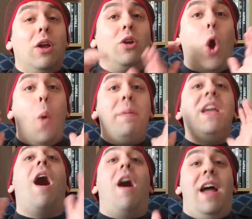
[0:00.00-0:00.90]
go
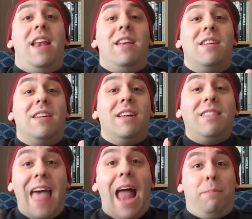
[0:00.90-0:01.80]
beyond
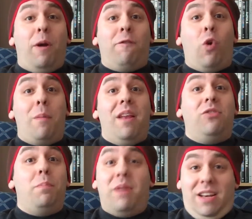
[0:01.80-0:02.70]
that
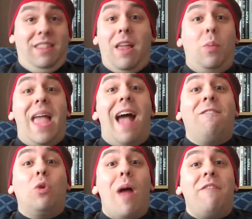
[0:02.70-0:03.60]
performance, but then we
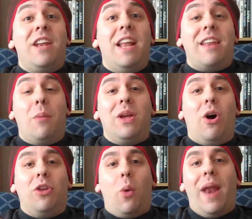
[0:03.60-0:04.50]
have The Revenant, and we
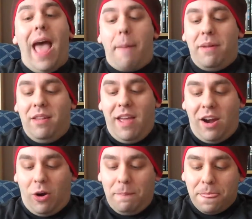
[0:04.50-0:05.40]
all know what happened
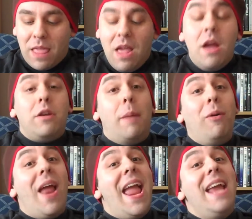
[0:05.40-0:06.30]
there. Number
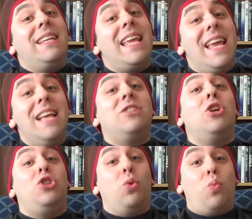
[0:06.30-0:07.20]
8
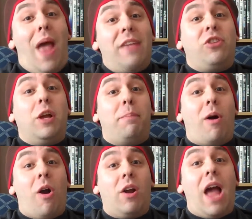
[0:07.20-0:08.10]
is Jurassic
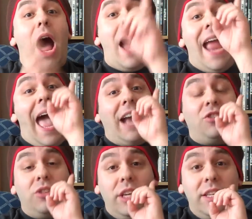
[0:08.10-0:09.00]
Park. I
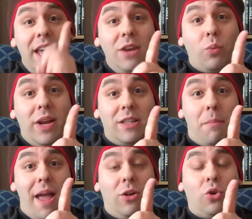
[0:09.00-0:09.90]
actually did read the
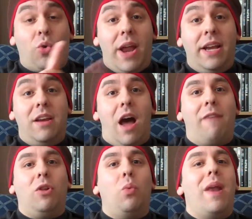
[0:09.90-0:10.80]
Michael Crichton
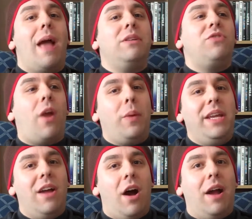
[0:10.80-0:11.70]
novel when I was very
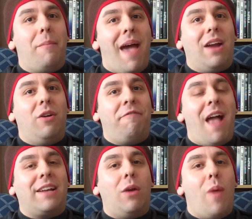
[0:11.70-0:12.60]
young. A matter of
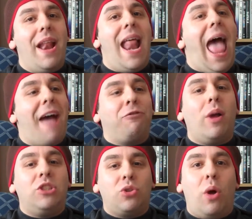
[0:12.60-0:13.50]
fact, I read it after
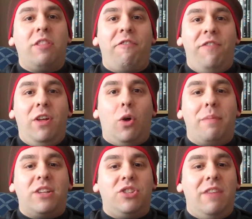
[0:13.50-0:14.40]
I saw the
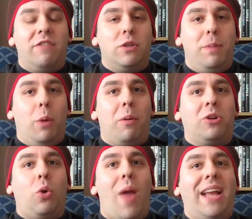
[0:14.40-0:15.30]
film that Steven
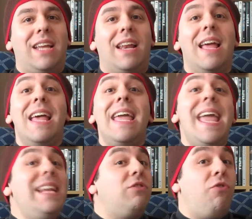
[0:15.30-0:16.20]
Spielberg directed.
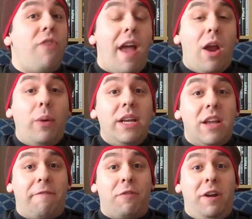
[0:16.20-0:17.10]
It's very
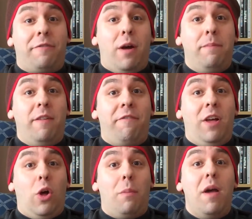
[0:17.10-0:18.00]
different from the
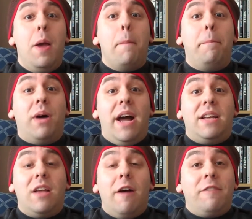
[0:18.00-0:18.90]
film,
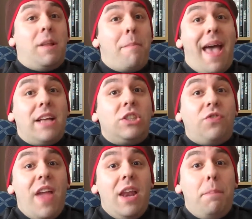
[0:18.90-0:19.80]
but for the mass
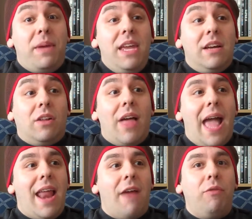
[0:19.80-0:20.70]
fan appeal
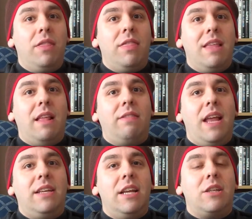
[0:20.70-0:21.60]
and everything that they
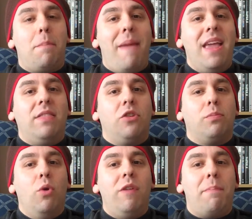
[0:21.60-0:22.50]
did to make this
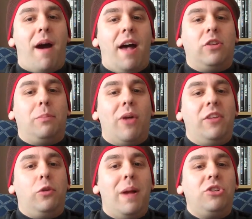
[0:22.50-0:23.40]
movie possible,
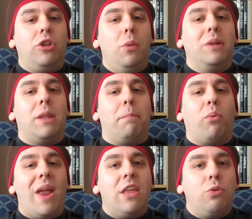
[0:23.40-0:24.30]
especially with the
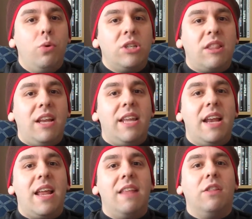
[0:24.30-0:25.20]
breakthroughs that they
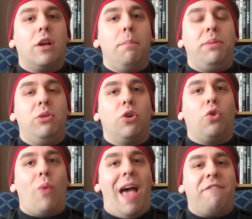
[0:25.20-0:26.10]
did in the computer
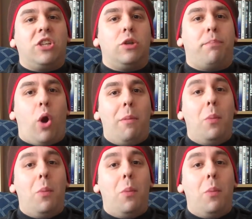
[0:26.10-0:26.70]
graphics department